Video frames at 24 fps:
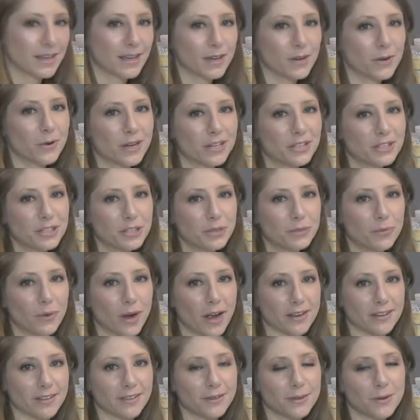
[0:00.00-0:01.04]
Question
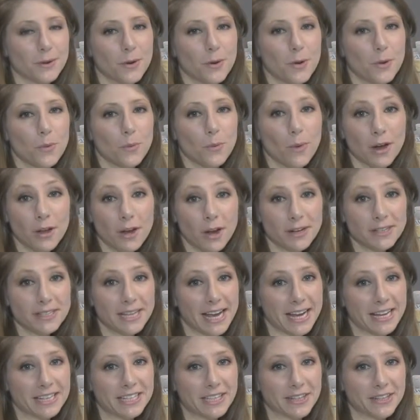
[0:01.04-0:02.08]
1. What are
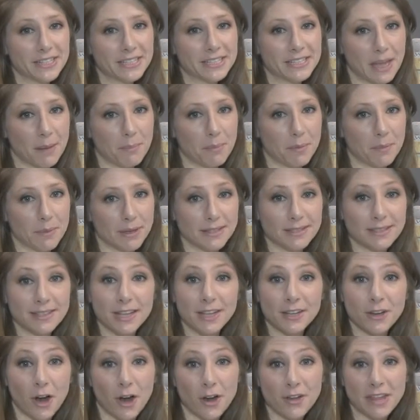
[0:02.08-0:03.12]
dietary supplements
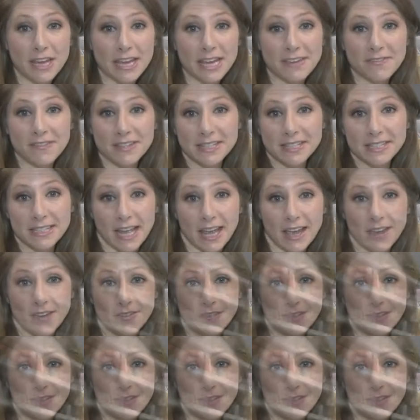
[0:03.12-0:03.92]
and are they even safe?